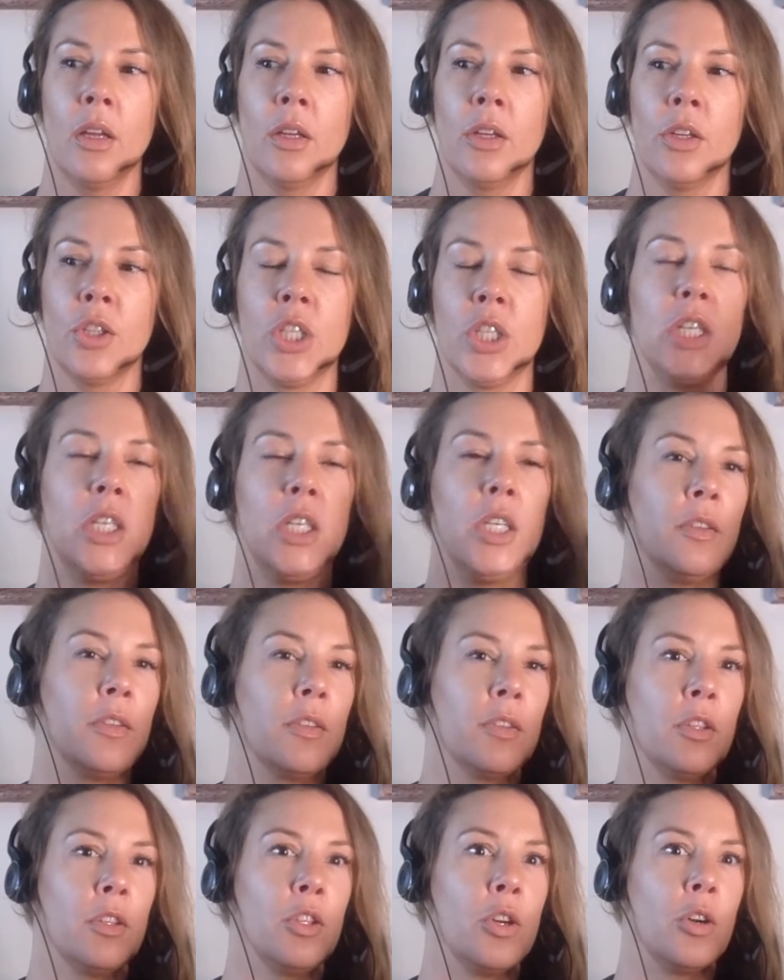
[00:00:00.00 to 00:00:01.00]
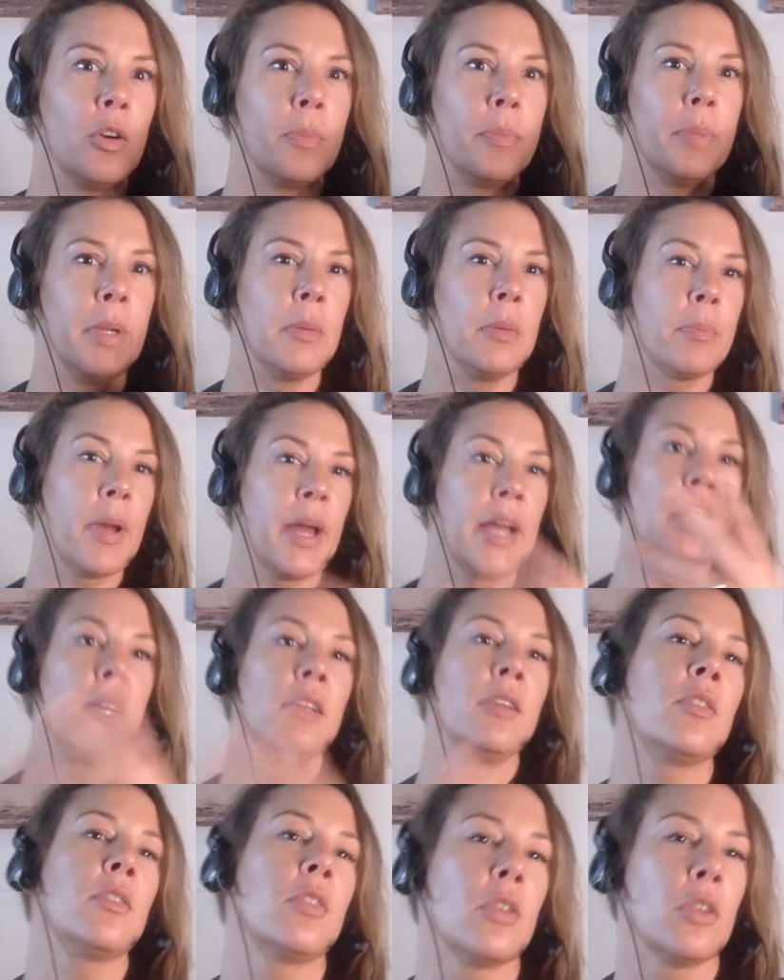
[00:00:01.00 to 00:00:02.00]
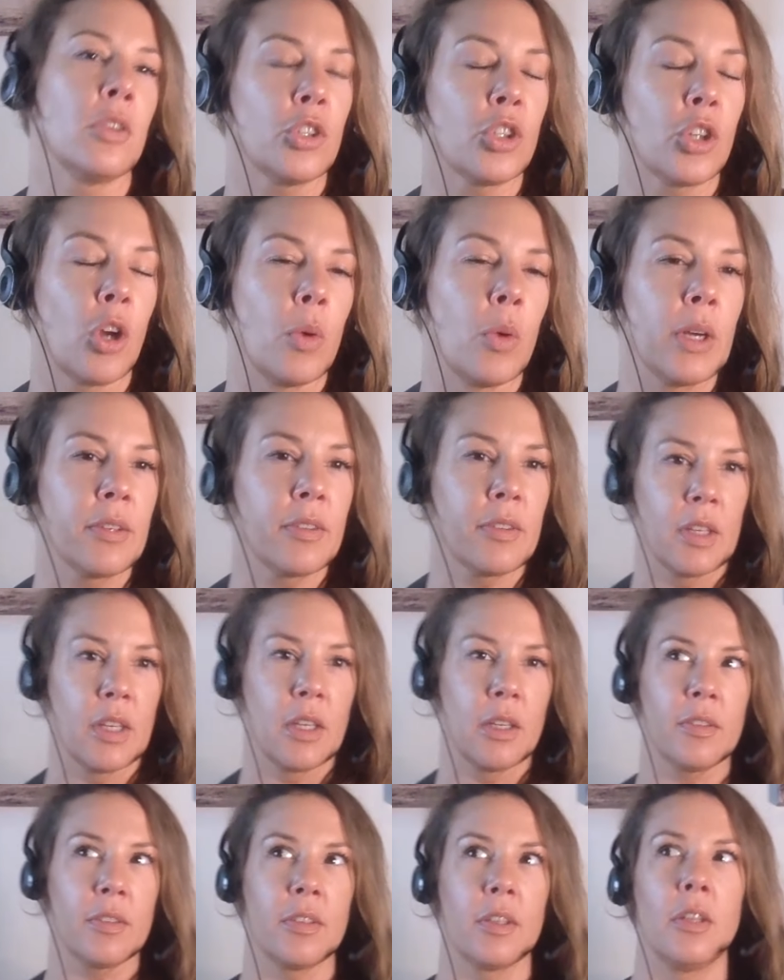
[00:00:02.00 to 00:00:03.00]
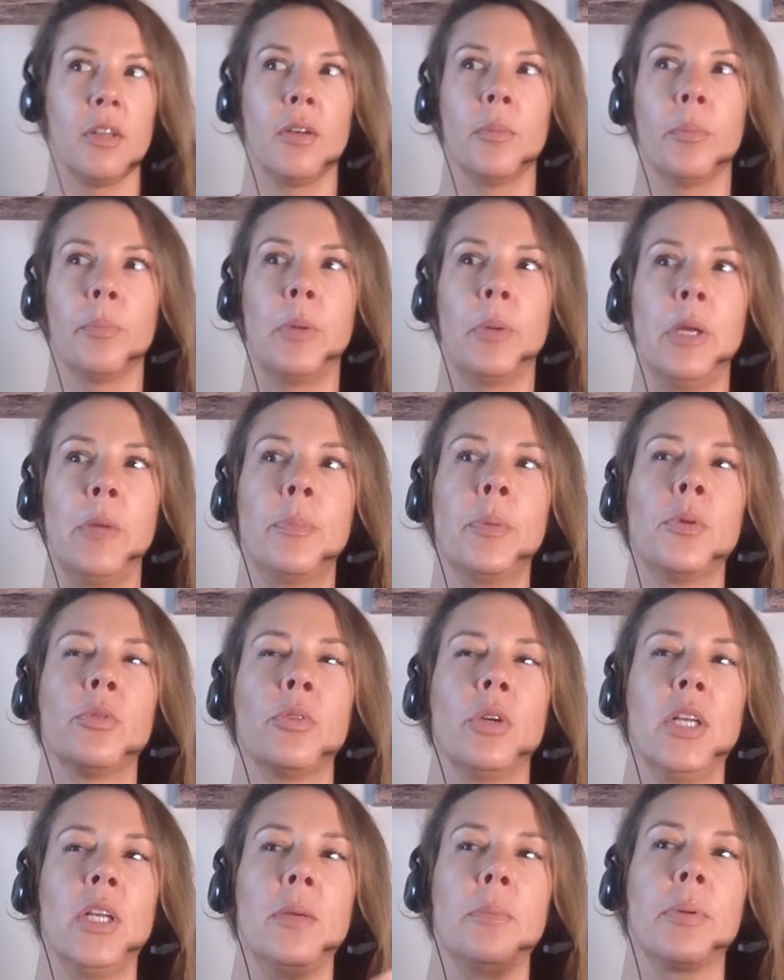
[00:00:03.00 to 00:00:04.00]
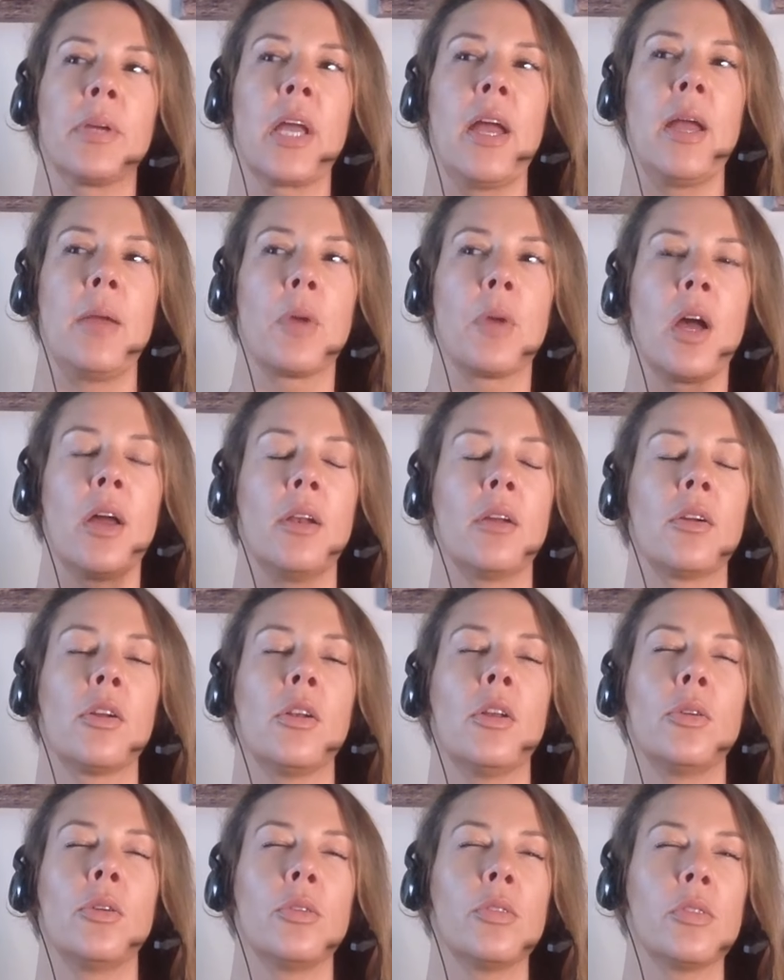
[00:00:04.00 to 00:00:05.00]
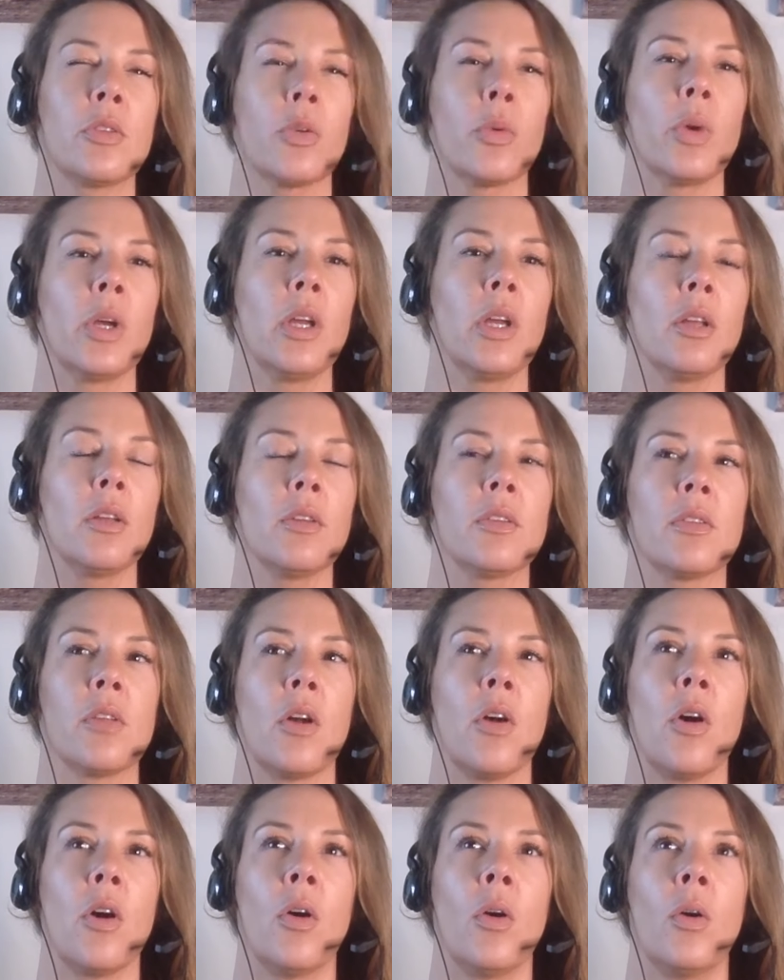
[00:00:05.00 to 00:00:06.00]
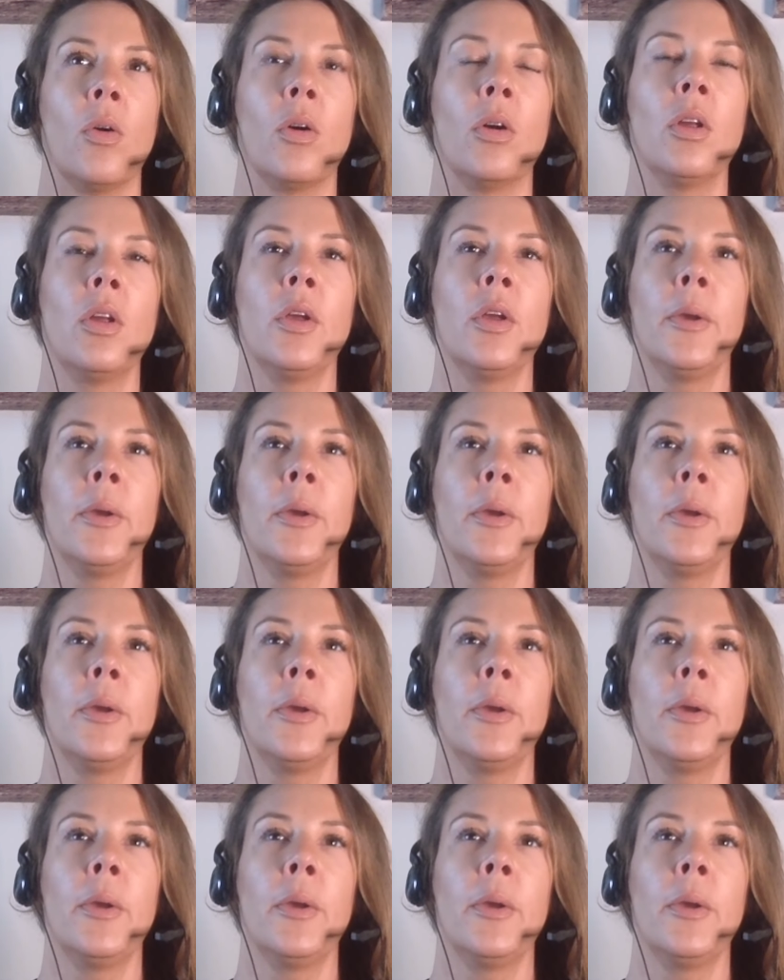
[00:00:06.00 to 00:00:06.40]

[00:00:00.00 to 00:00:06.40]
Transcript: she's, you know, being paid to show us this. And people really became kind of closed to it. So,